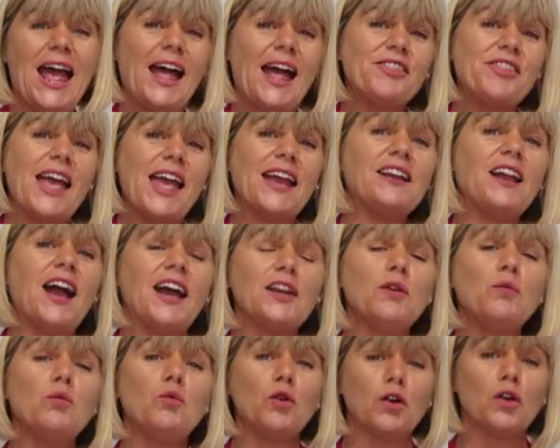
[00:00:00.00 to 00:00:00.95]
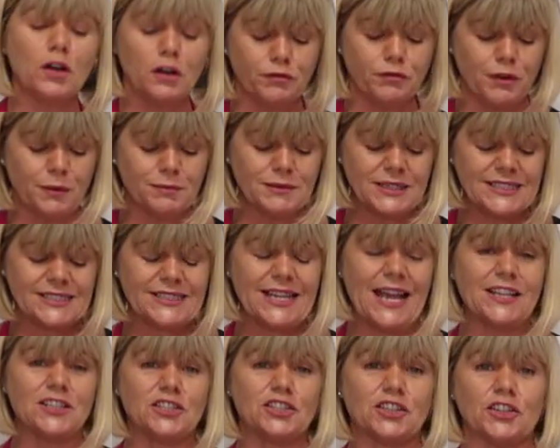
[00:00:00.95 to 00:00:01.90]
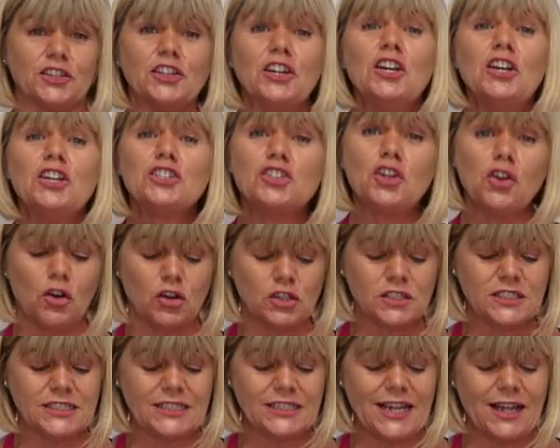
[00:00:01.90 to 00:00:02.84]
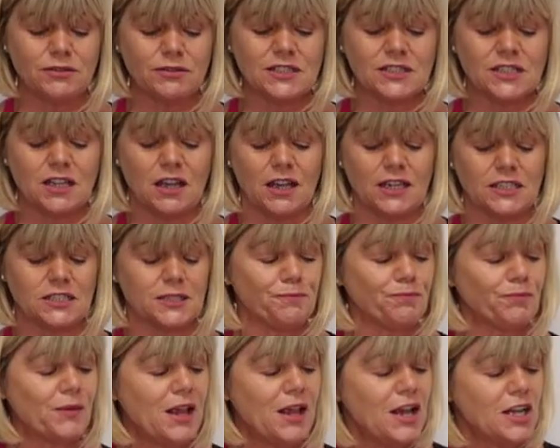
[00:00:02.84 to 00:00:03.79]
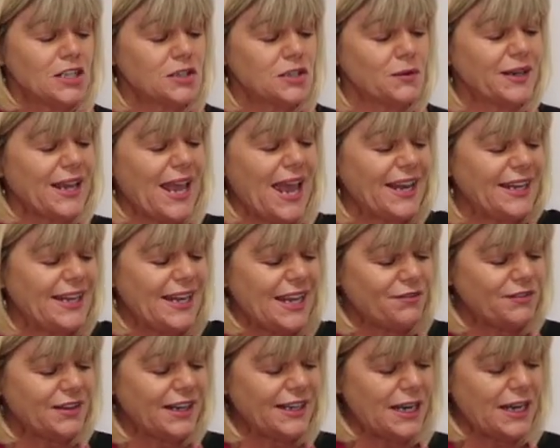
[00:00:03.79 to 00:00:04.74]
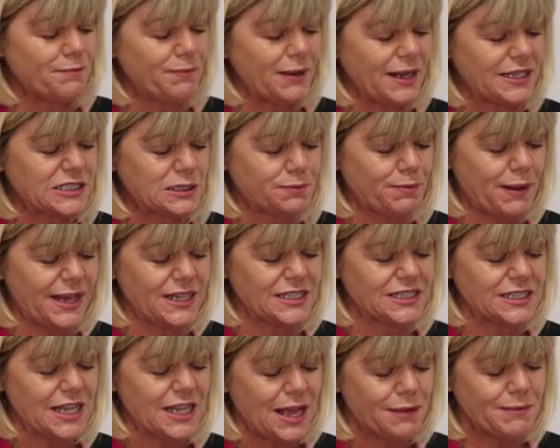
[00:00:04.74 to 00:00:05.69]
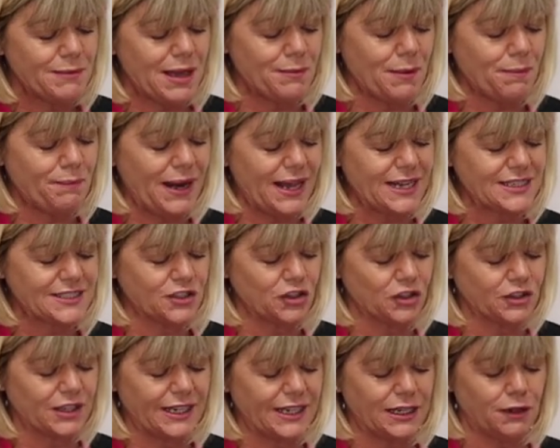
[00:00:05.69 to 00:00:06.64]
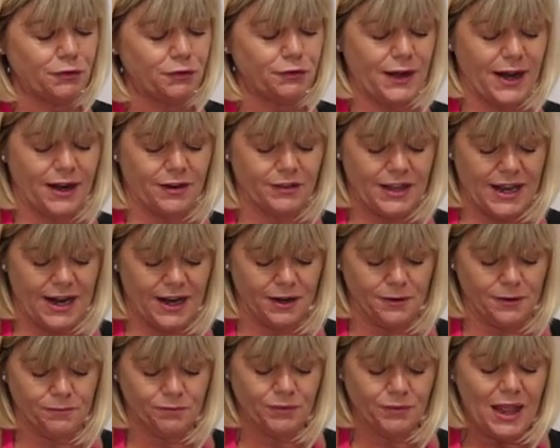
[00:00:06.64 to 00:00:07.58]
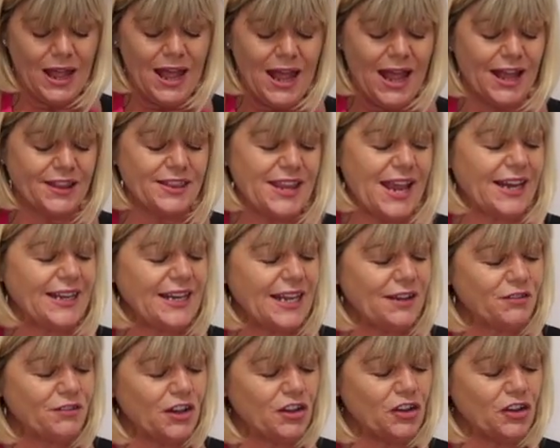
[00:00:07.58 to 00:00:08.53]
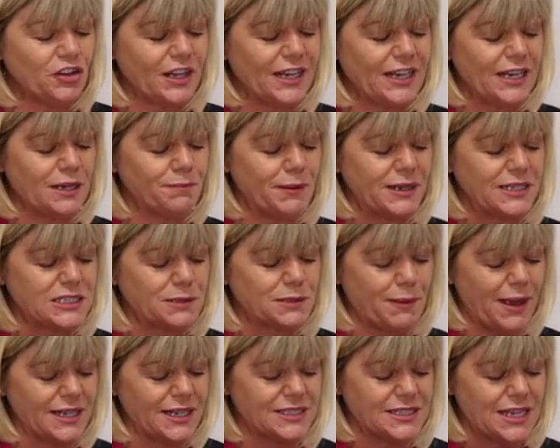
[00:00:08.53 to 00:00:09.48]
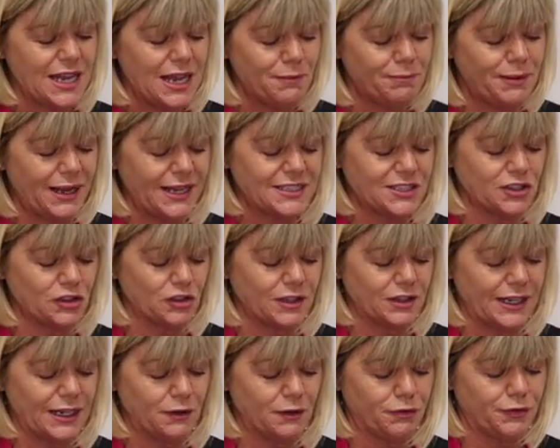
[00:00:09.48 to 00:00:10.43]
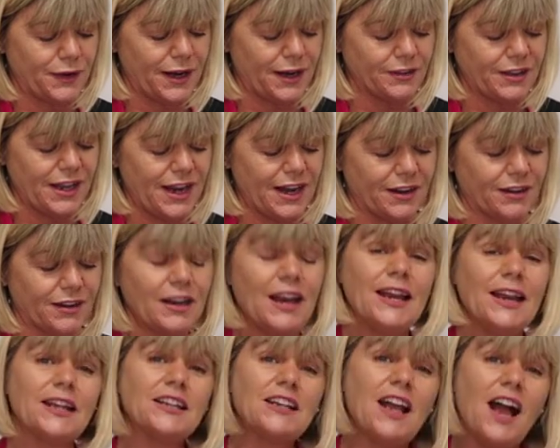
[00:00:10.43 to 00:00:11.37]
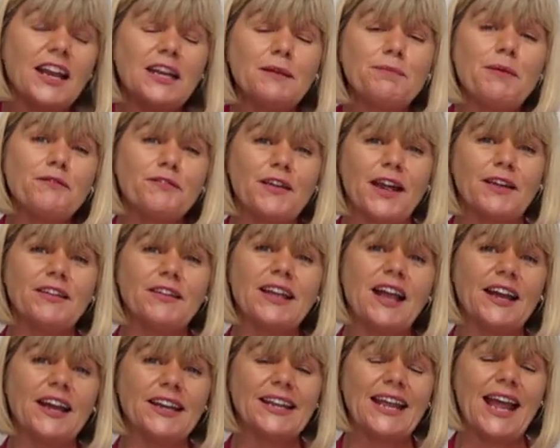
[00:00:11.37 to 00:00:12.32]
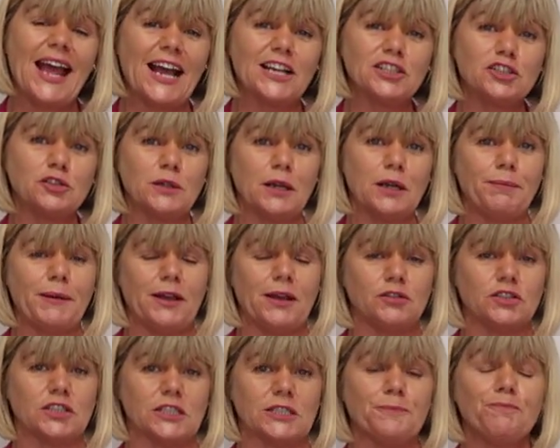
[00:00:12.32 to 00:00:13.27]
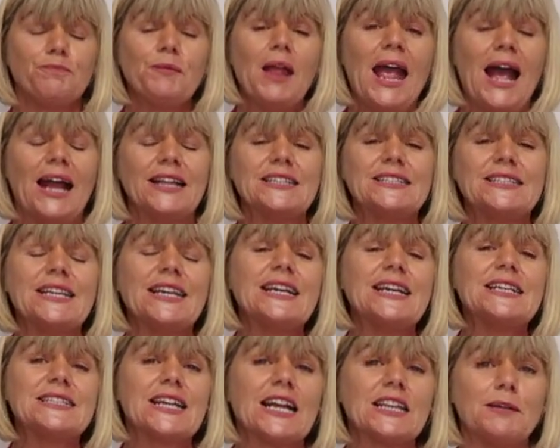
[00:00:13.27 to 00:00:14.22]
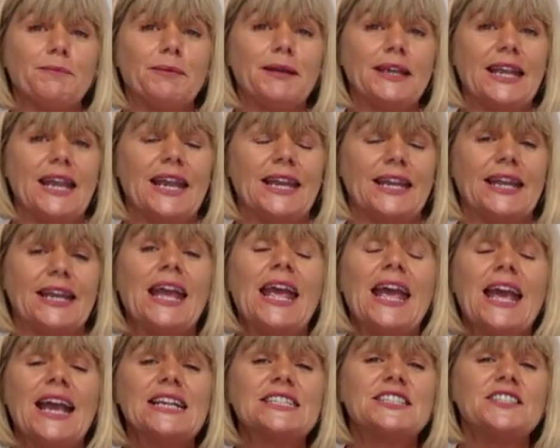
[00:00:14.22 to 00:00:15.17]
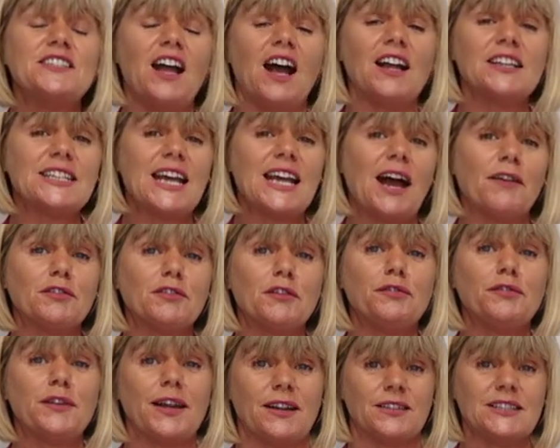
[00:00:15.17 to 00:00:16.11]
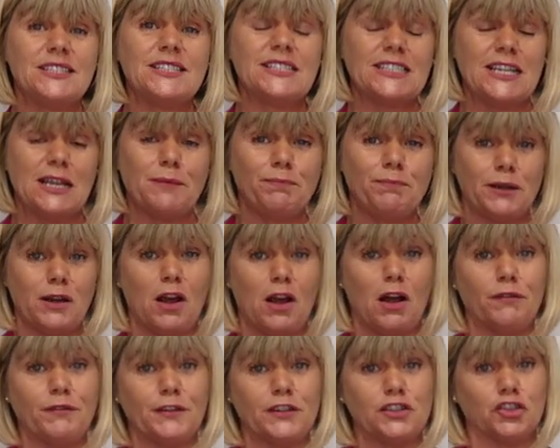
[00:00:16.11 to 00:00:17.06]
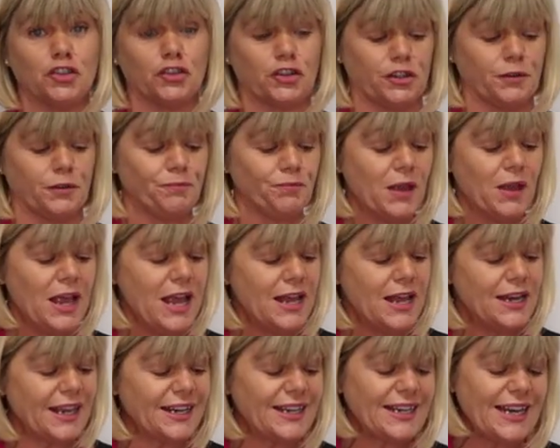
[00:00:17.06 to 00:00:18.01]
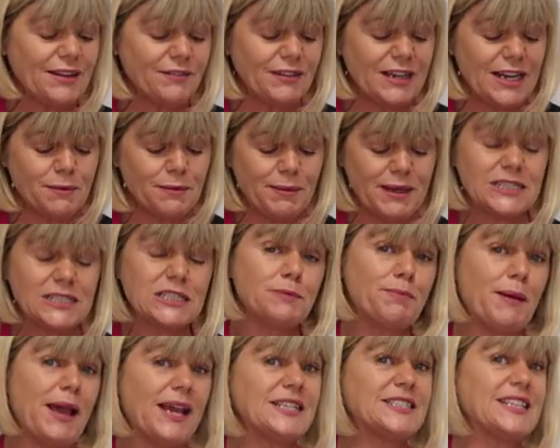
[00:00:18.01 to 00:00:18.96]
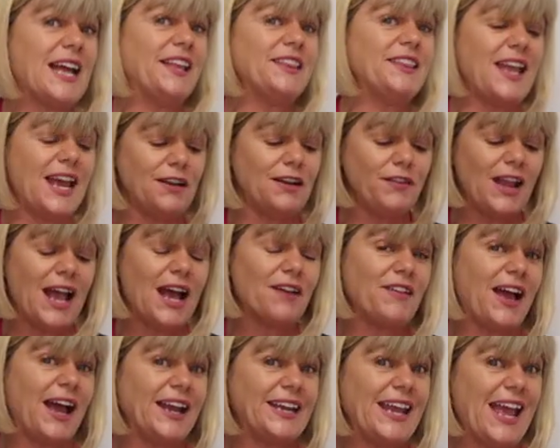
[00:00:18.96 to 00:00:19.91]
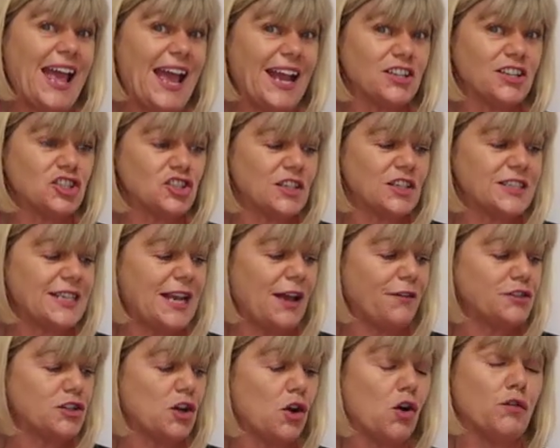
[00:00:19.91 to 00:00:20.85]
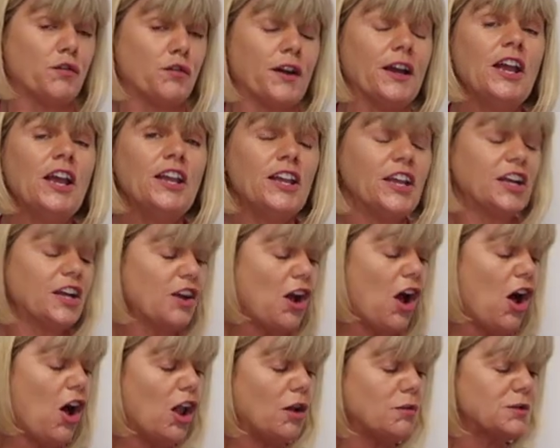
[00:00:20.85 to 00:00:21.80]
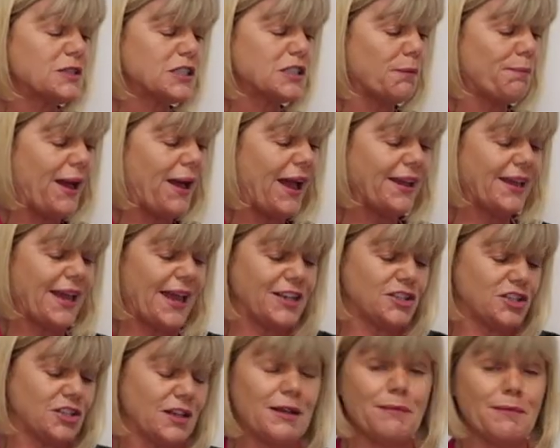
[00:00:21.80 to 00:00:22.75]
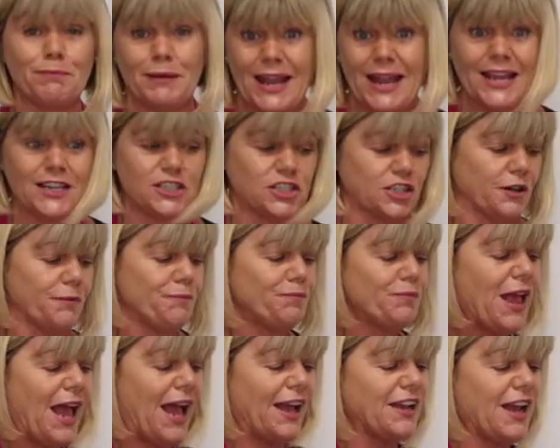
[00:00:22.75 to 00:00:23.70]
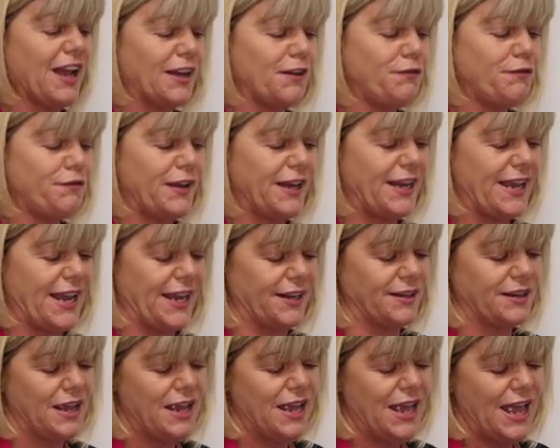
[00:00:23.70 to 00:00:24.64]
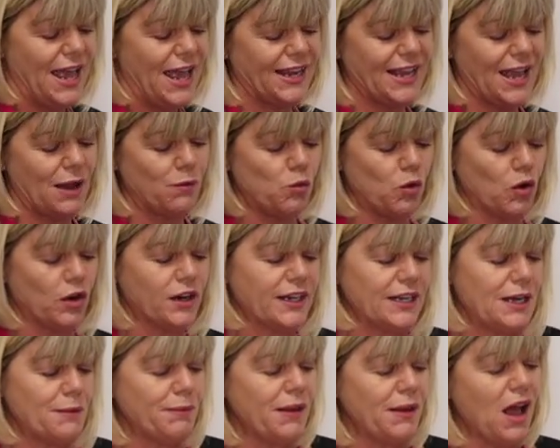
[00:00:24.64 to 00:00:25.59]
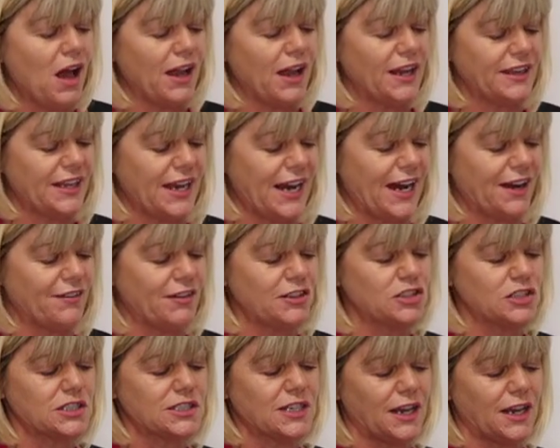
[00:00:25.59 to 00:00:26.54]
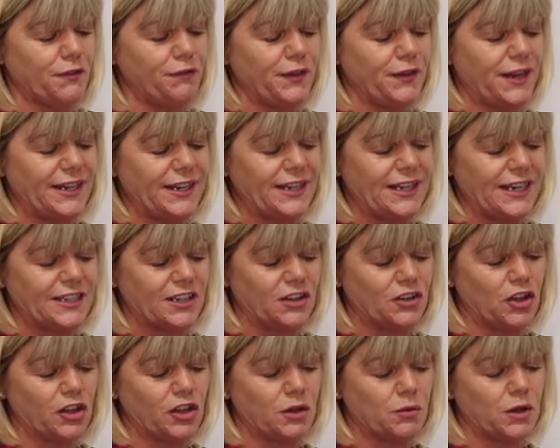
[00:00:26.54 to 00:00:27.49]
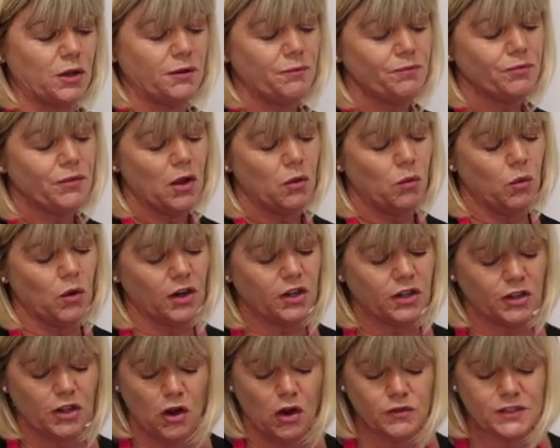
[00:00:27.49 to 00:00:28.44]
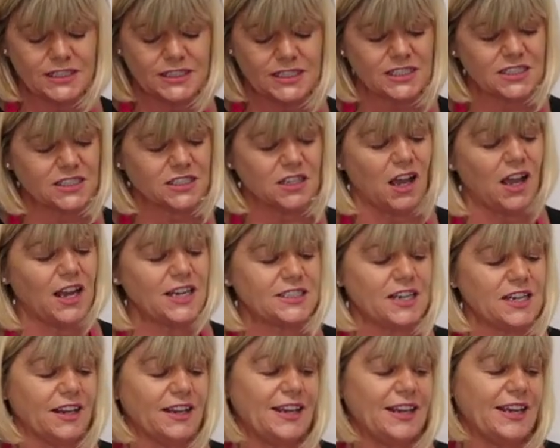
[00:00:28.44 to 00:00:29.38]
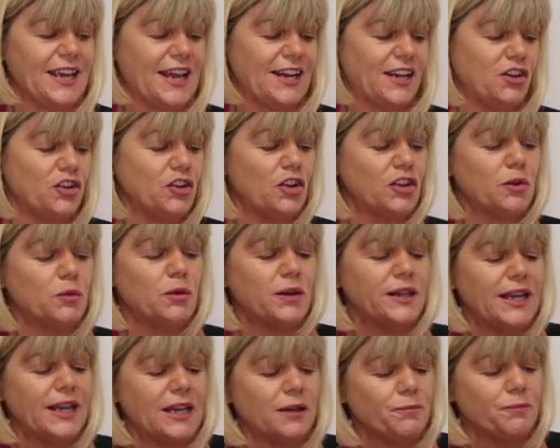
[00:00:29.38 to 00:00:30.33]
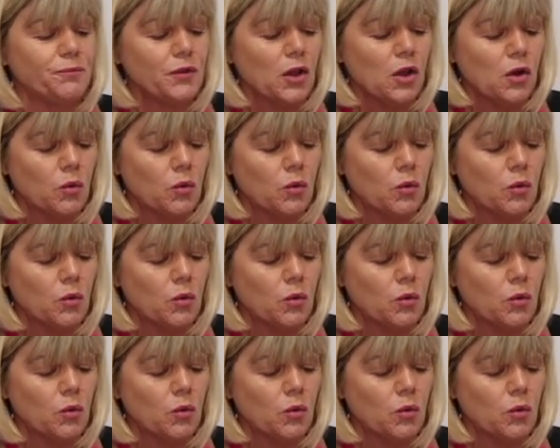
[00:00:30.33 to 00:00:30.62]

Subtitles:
And then kind of work from the centre towards the outside. So again, leaving a little bit of space, maybe place another little flower there. And then leaving another little bit of space, place another little flower there. Like, kind of be very kind of casual about it. And the thing is, at the beginning, is not to have the flowers tipping off each other. Like, leave a little bit of space, and then if you have any extras left over, you can always go back at later and kind of fill in. Again, working in behind there, I just kind of feel I need another one. Working over to the side, I can get another one in.